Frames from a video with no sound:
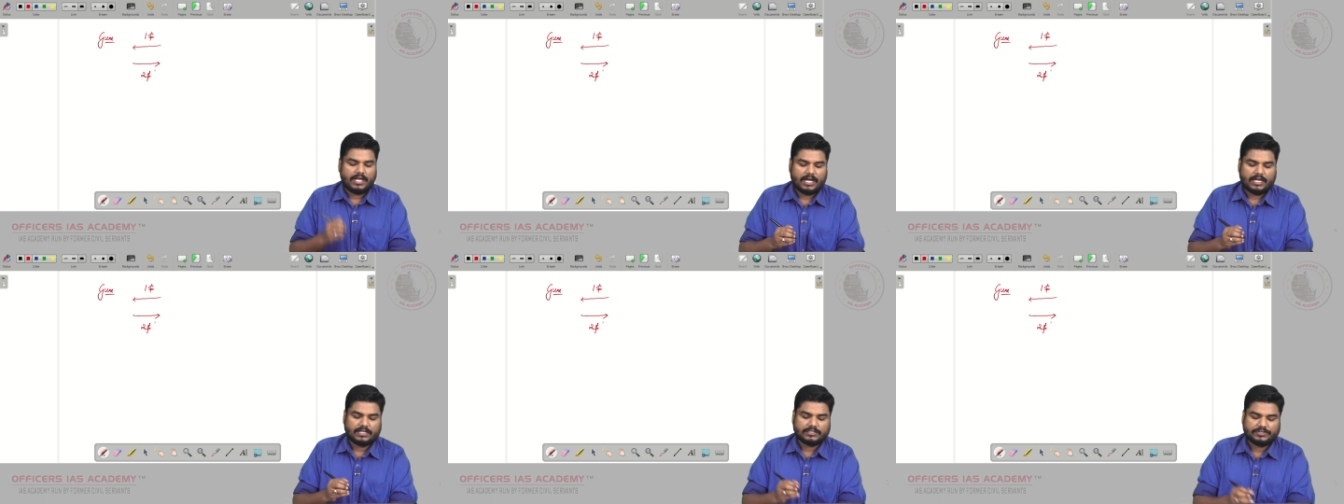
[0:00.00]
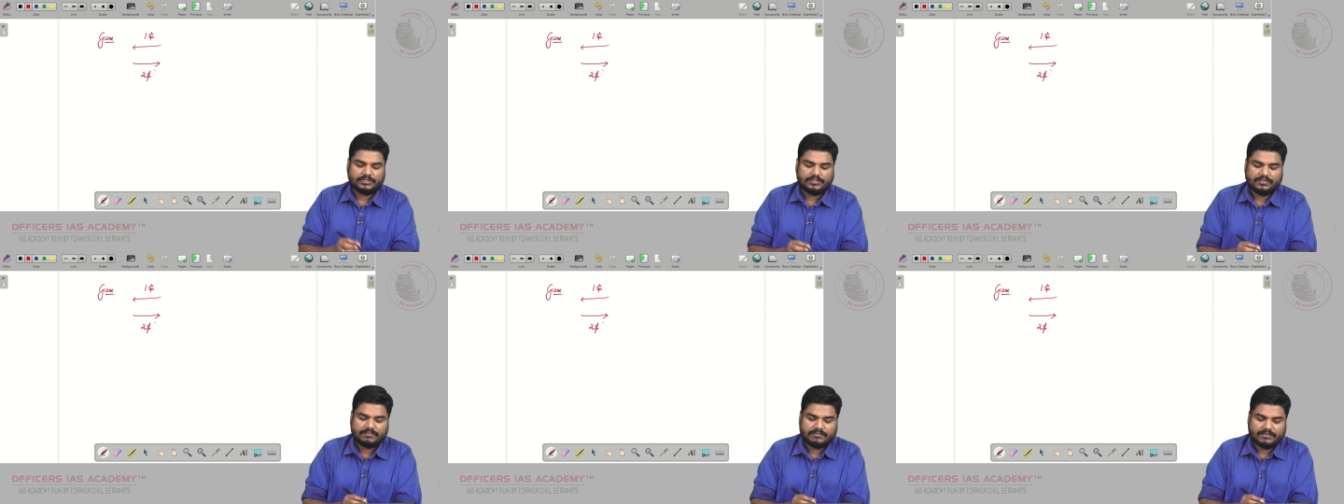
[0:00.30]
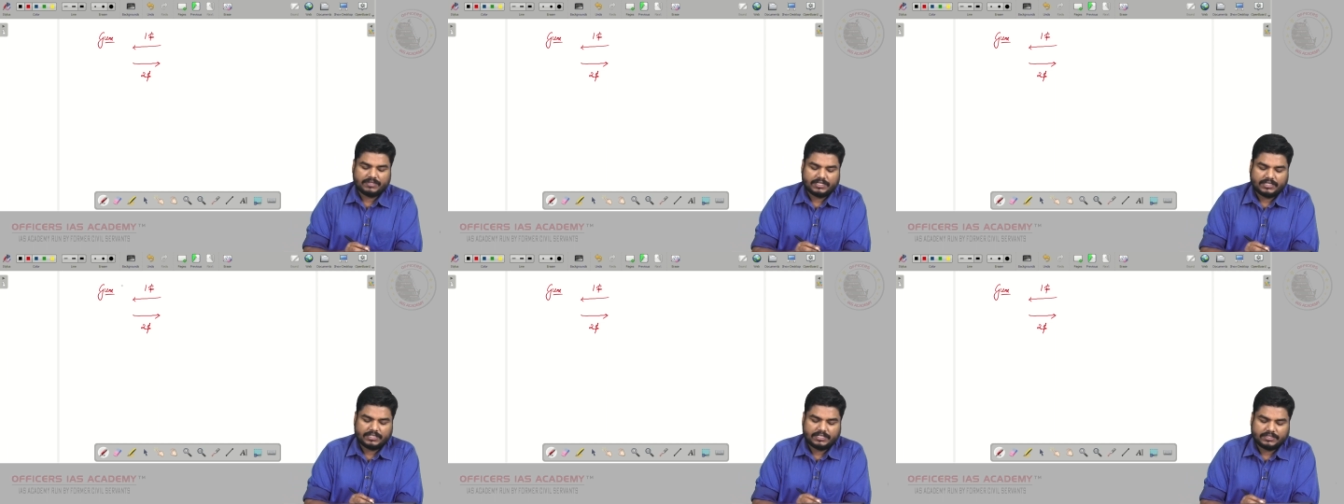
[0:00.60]
Assume
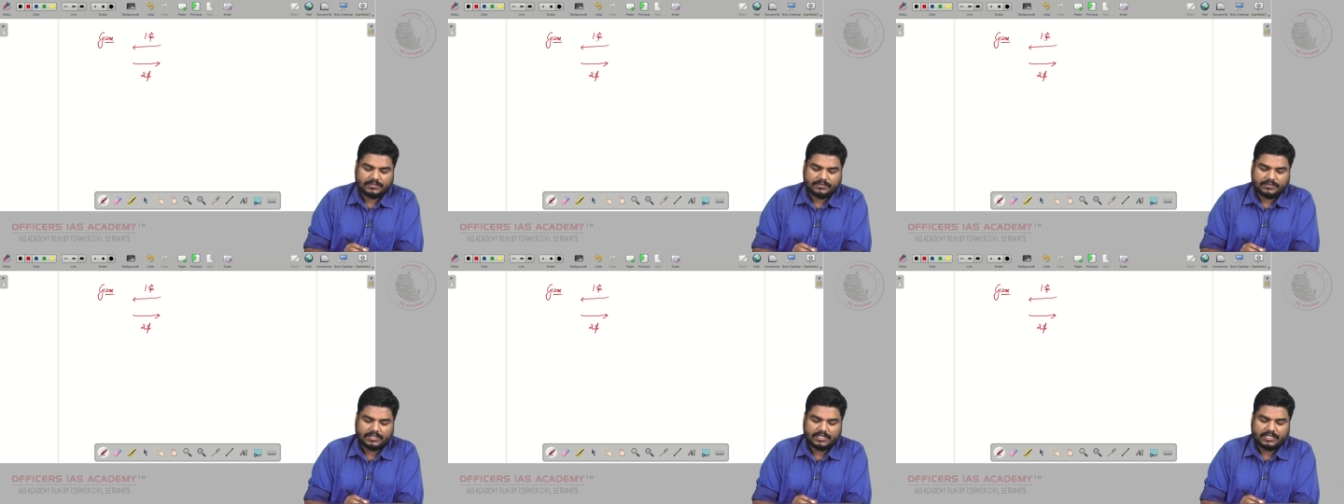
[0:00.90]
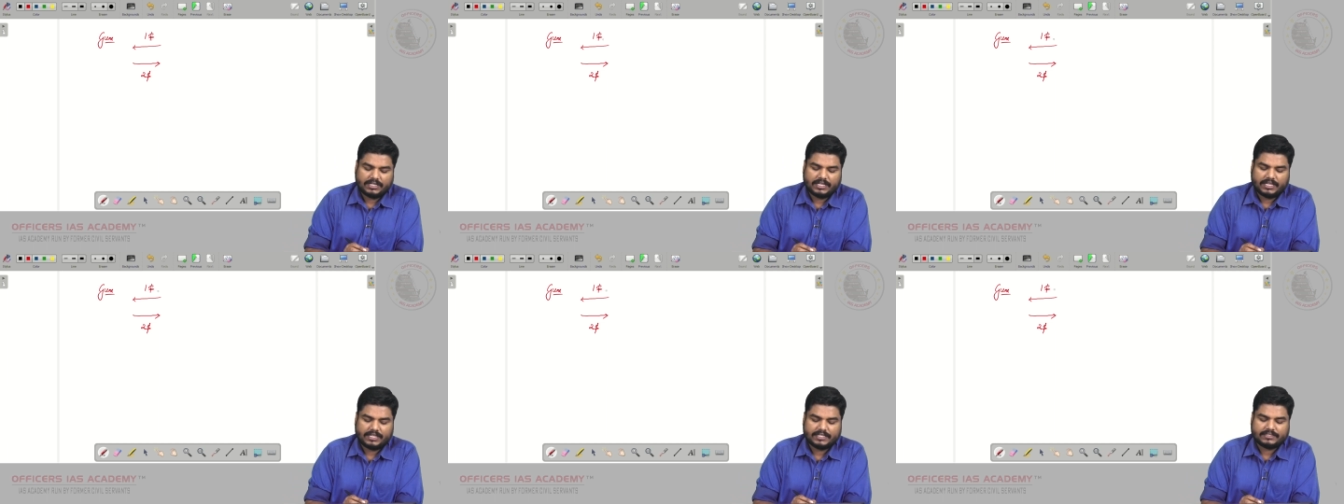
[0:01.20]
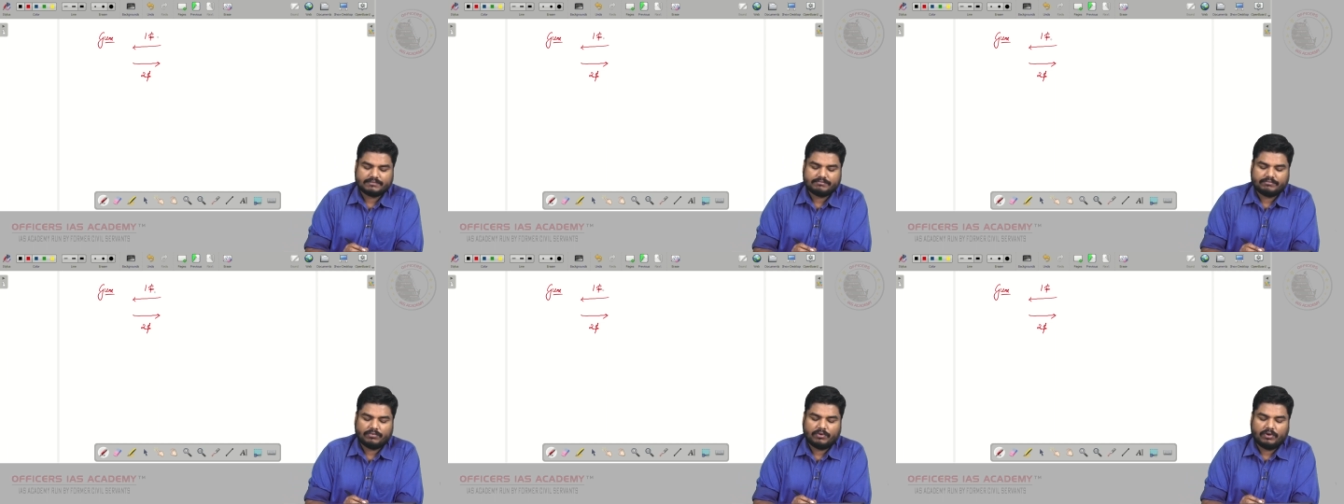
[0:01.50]
that Guna
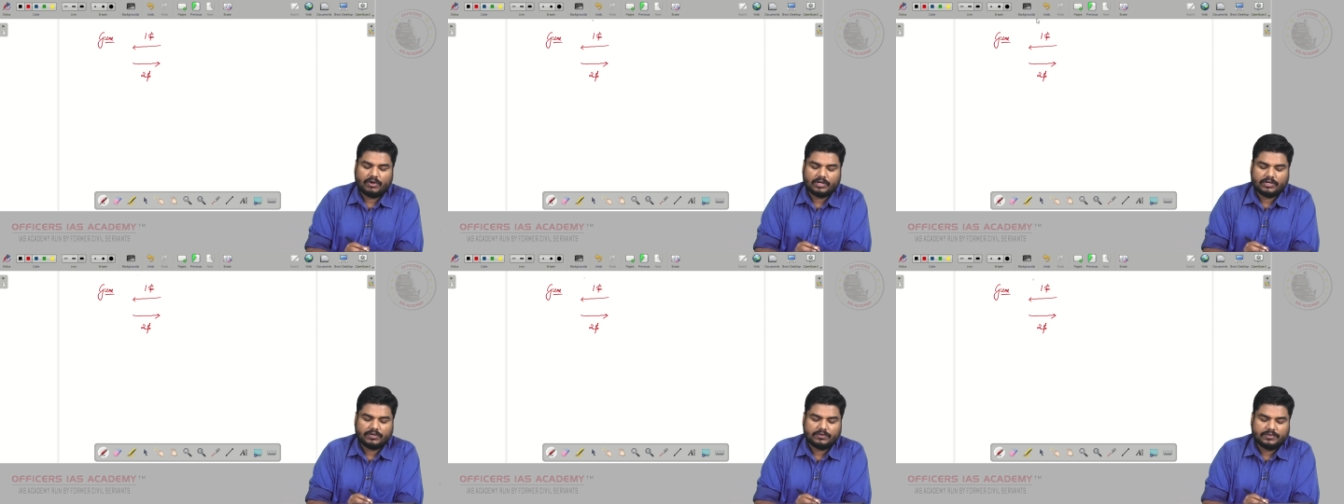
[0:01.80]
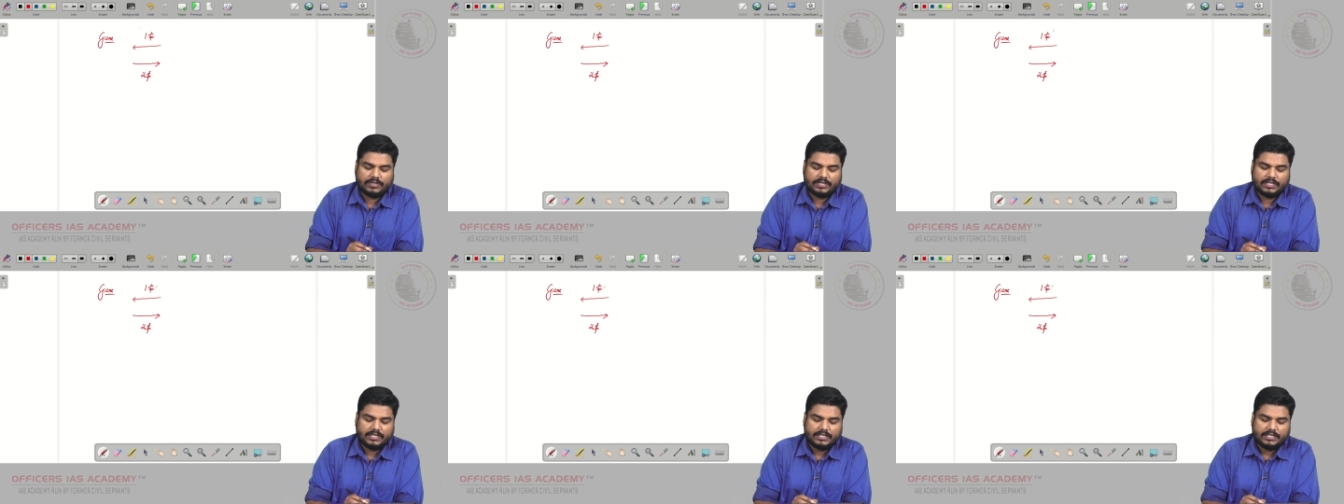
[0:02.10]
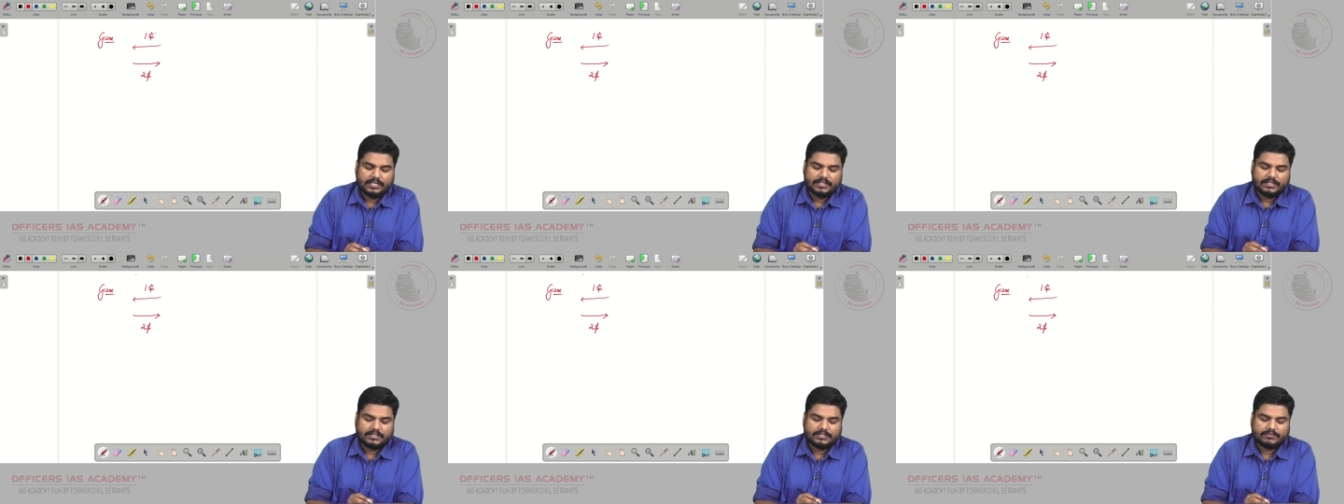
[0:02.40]
has borrowed
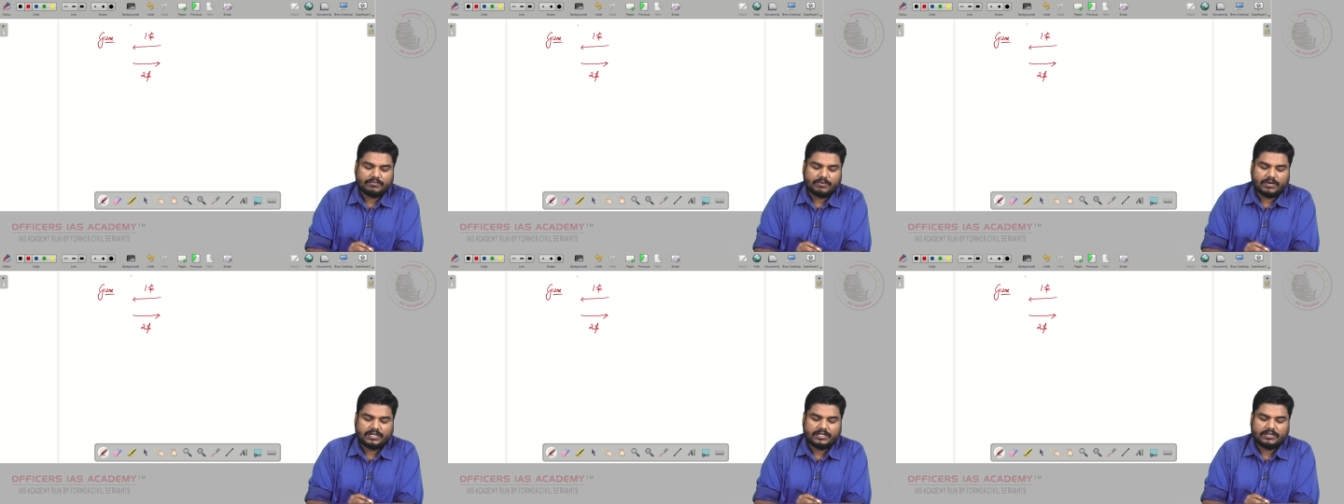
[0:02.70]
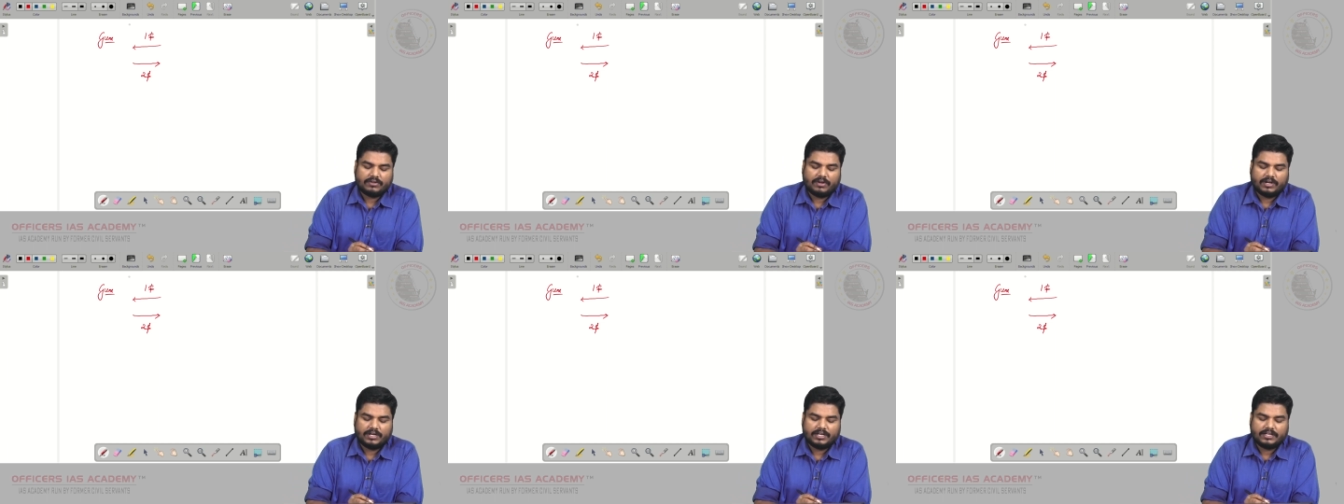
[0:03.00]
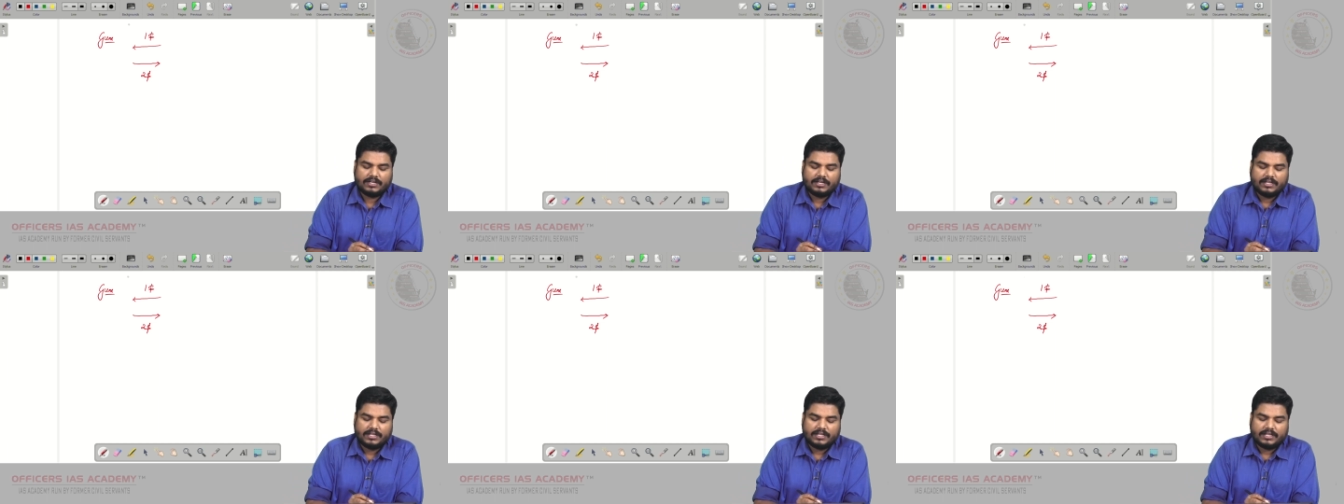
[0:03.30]
this
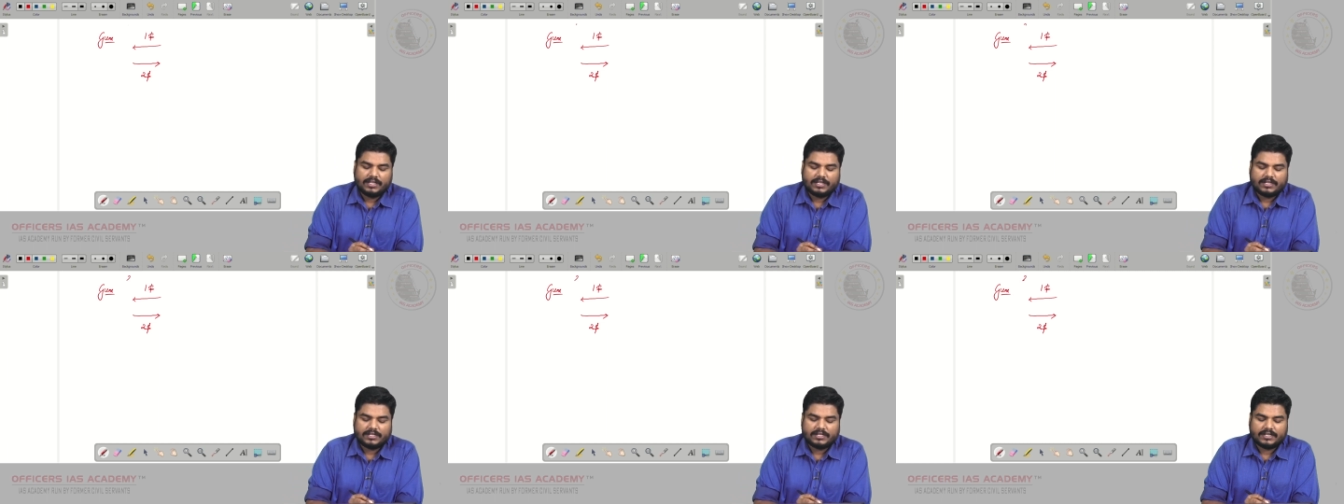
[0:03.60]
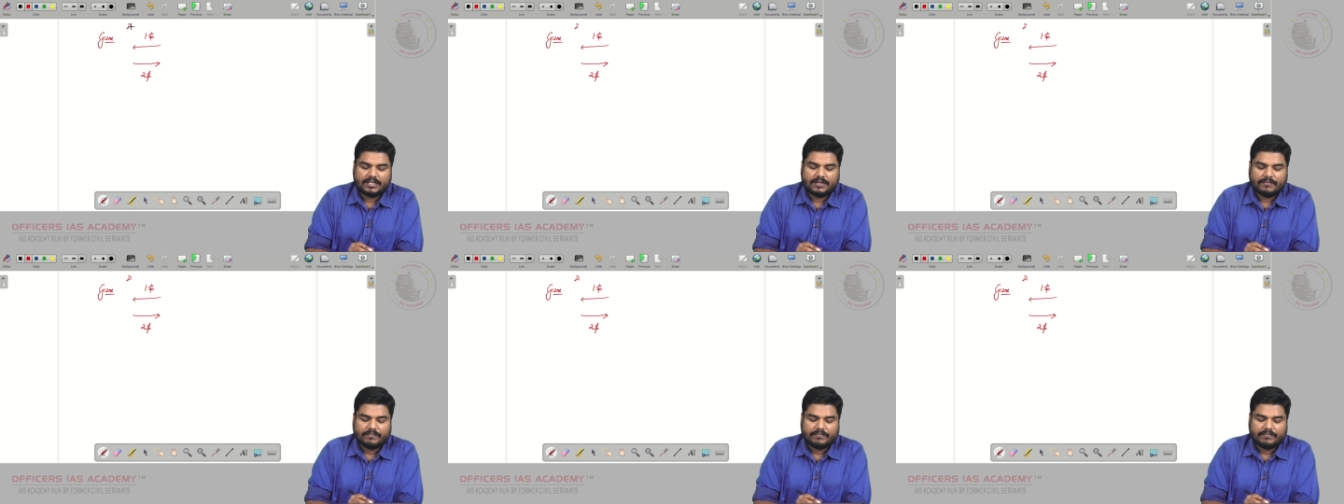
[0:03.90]
$1 in